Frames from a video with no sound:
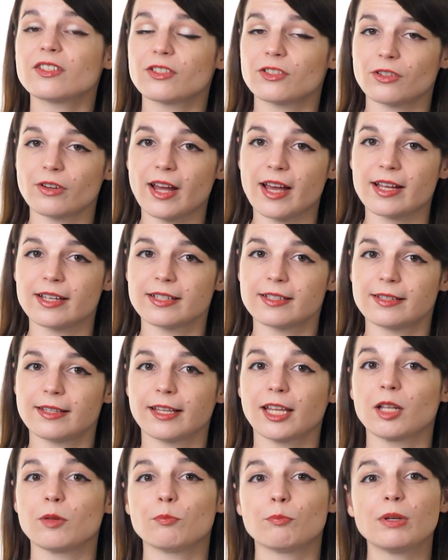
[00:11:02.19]
stress that
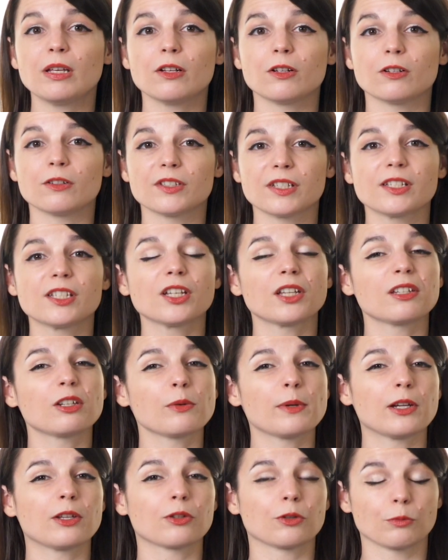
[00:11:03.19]
can build until you
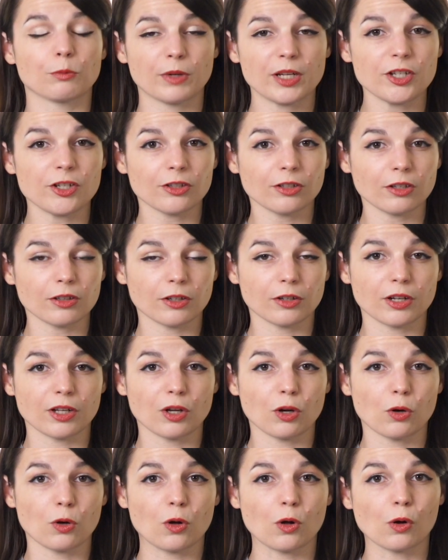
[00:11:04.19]
either reach the learning
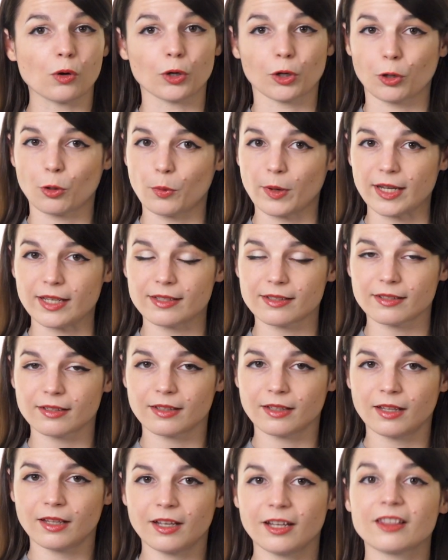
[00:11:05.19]
goal or quit.
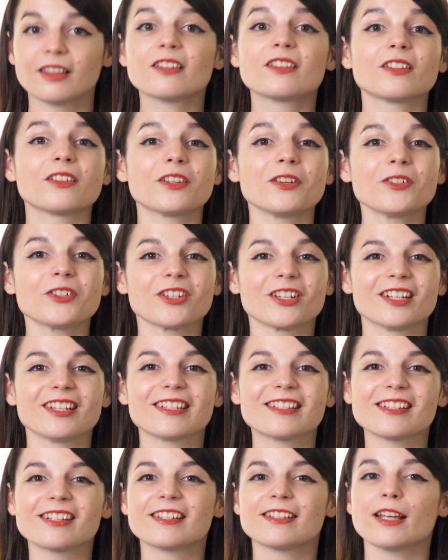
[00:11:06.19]
The solution
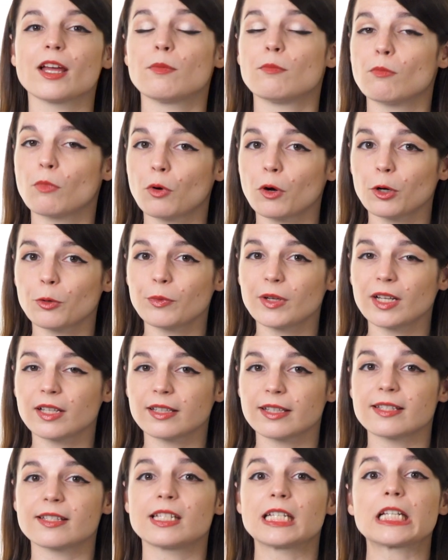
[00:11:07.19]
is to set more
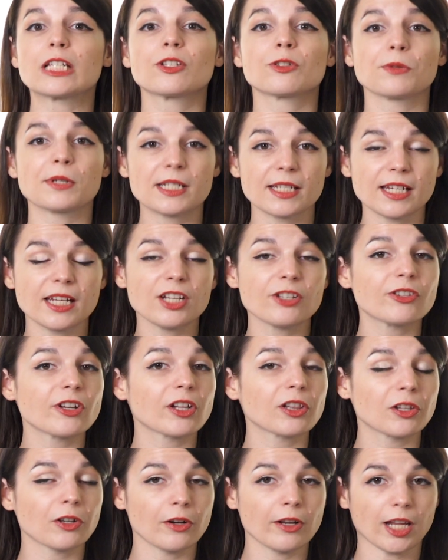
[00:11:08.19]
realistic strategic
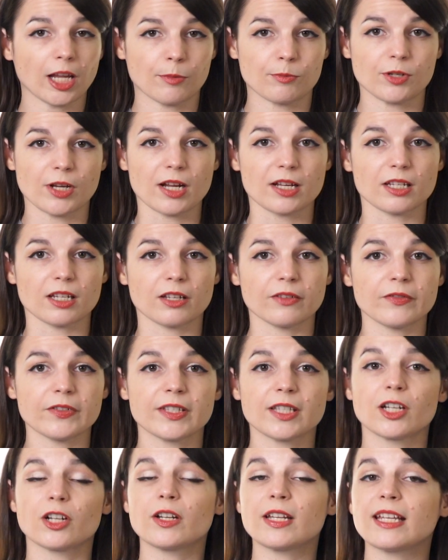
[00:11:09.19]
learning objectives
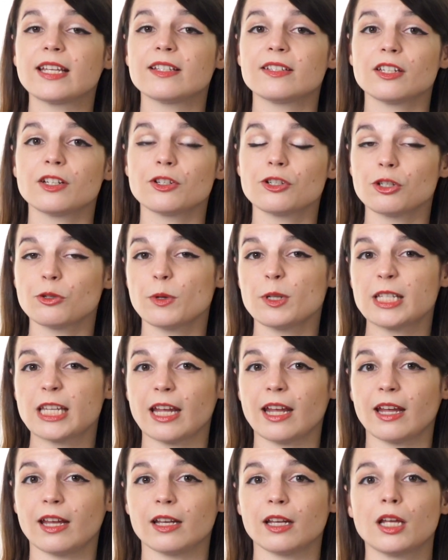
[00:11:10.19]
that are easier to
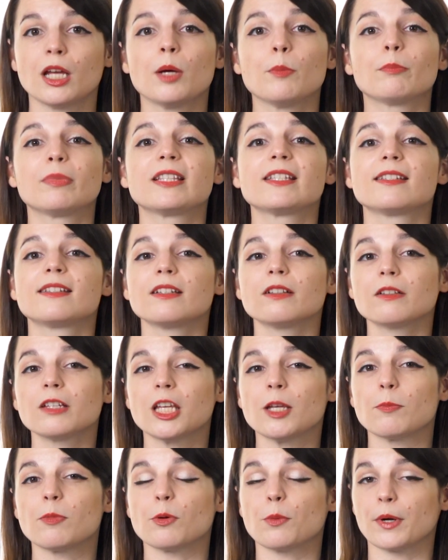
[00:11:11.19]
attain but still
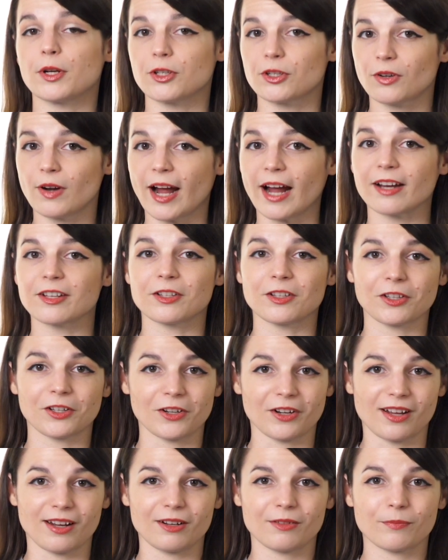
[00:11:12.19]
keep you on track to
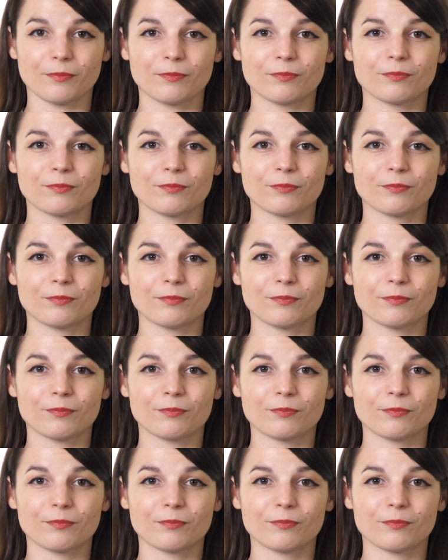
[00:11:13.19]
learning.